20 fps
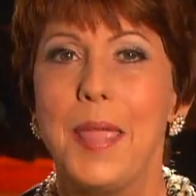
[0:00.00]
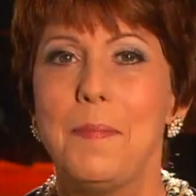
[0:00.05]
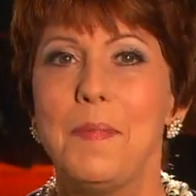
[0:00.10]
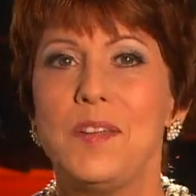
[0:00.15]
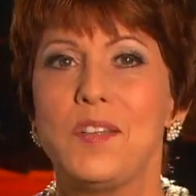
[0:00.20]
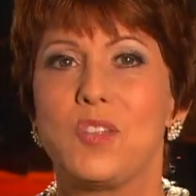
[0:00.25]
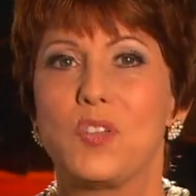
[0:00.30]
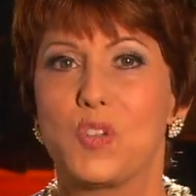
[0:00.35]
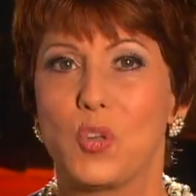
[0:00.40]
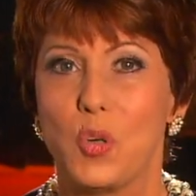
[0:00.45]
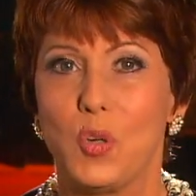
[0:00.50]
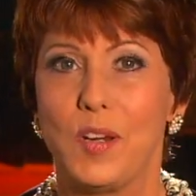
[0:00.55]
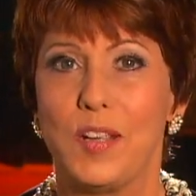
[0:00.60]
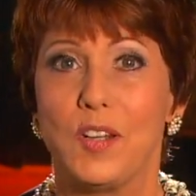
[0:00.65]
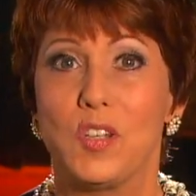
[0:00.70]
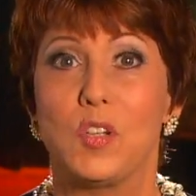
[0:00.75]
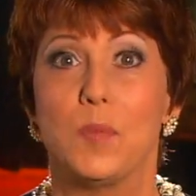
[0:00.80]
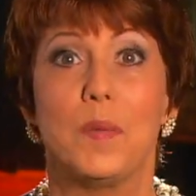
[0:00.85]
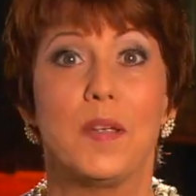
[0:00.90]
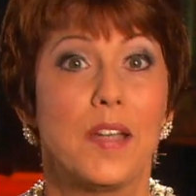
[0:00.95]
Amy's journey
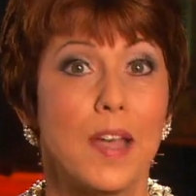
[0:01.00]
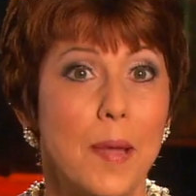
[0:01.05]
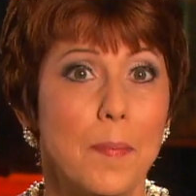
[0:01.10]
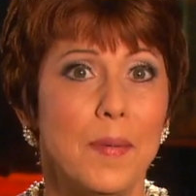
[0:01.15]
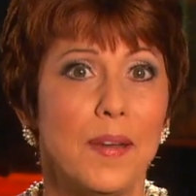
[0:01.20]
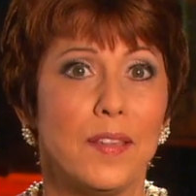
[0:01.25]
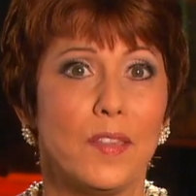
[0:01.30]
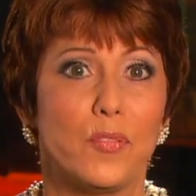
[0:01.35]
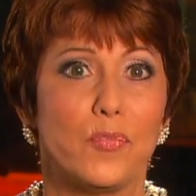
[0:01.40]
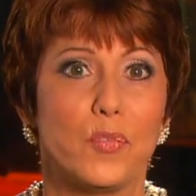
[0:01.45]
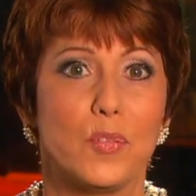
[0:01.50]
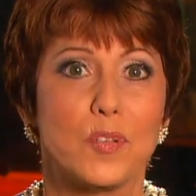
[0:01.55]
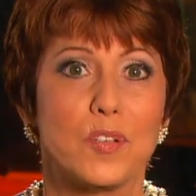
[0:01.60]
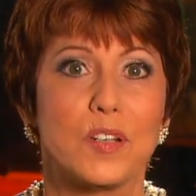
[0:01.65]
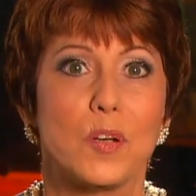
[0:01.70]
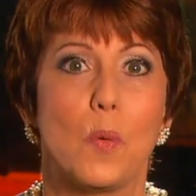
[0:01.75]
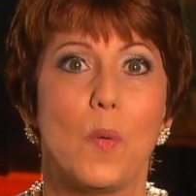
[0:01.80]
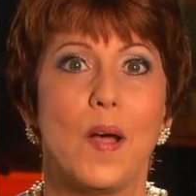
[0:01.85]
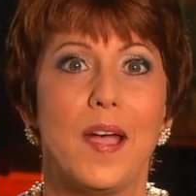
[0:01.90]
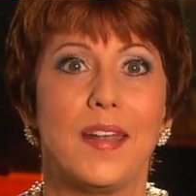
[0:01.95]
to becoming the first
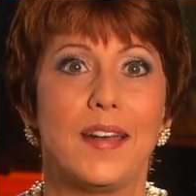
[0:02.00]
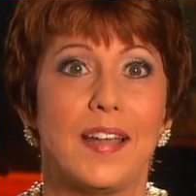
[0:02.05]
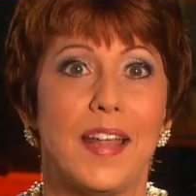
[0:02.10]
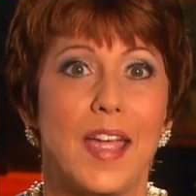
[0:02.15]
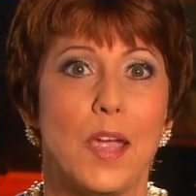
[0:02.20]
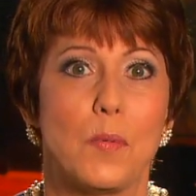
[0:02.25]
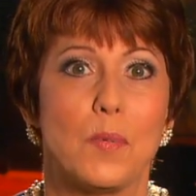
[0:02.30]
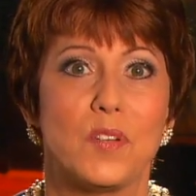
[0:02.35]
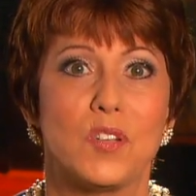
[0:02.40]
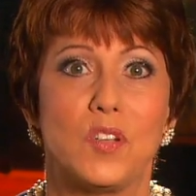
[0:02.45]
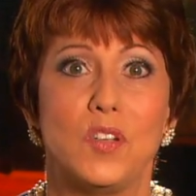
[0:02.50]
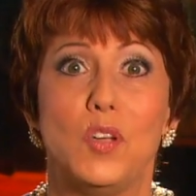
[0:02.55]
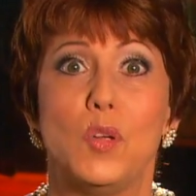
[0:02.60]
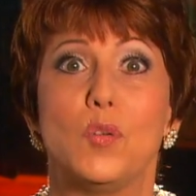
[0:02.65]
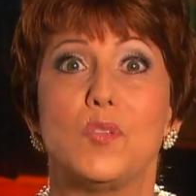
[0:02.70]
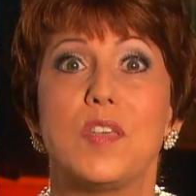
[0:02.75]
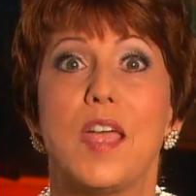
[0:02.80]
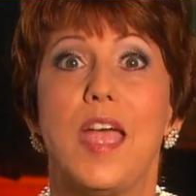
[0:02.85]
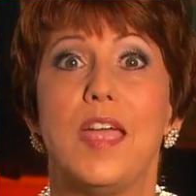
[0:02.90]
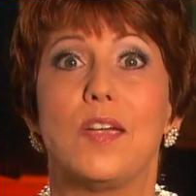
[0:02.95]
Hawaiian language
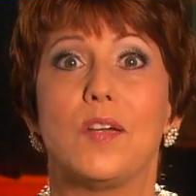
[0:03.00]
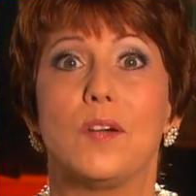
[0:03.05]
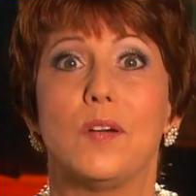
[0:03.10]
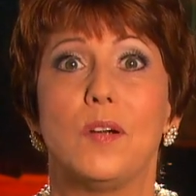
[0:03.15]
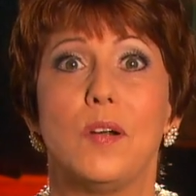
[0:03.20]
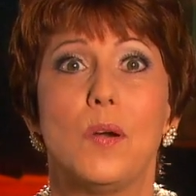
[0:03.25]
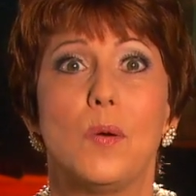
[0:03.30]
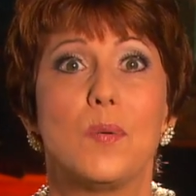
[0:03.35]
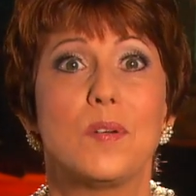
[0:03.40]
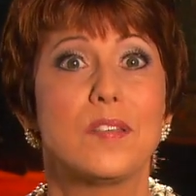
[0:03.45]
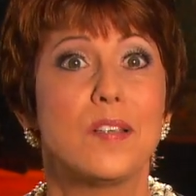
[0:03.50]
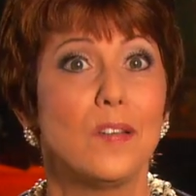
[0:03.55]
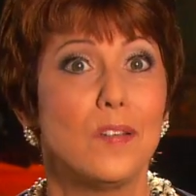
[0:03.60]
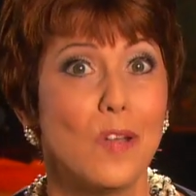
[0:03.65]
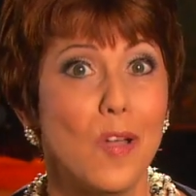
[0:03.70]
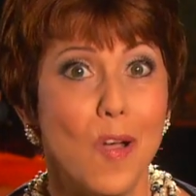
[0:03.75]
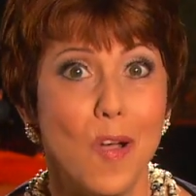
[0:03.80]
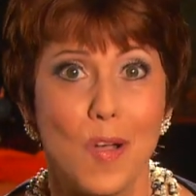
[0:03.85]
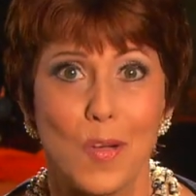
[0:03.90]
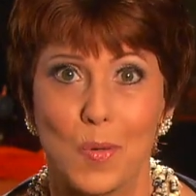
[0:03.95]
news anchor was a
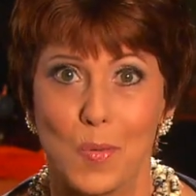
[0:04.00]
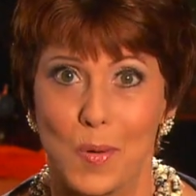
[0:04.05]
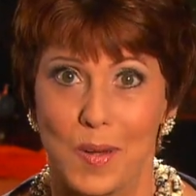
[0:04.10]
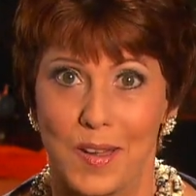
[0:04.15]
long